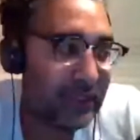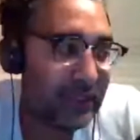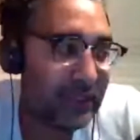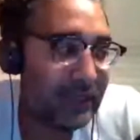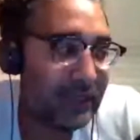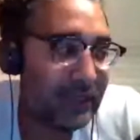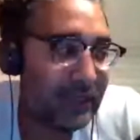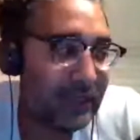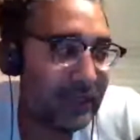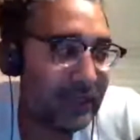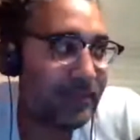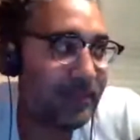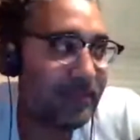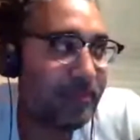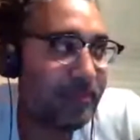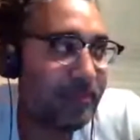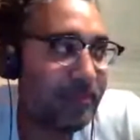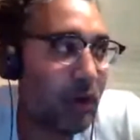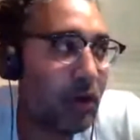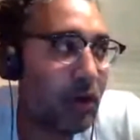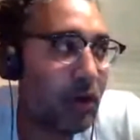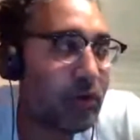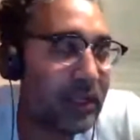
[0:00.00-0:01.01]
in
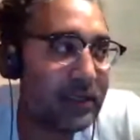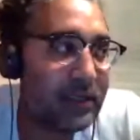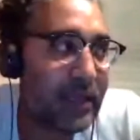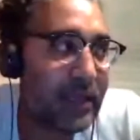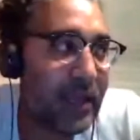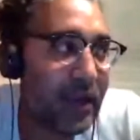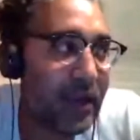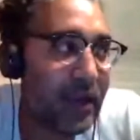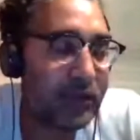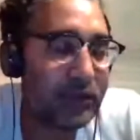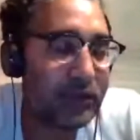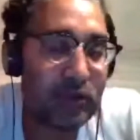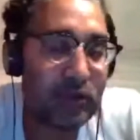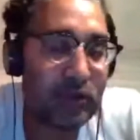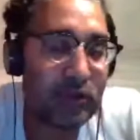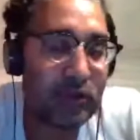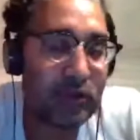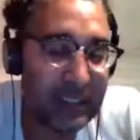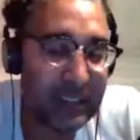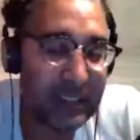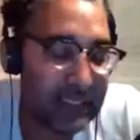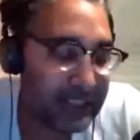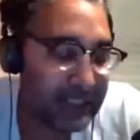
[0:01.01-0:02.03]
broken character,
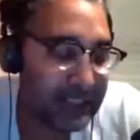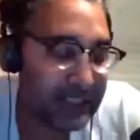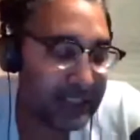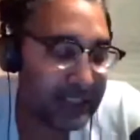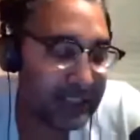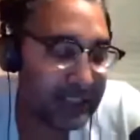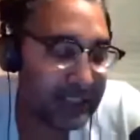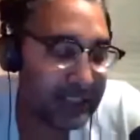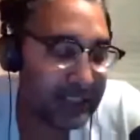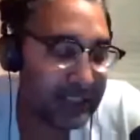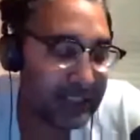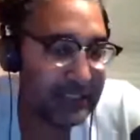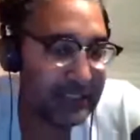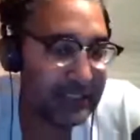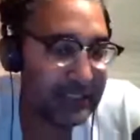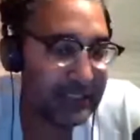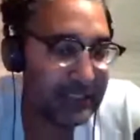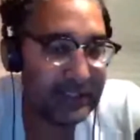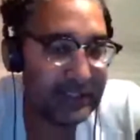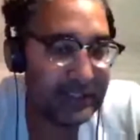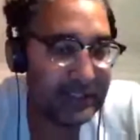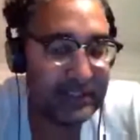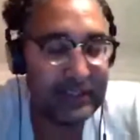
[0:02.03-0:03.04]
but is
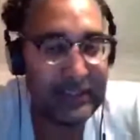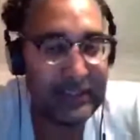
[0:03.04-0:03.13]
he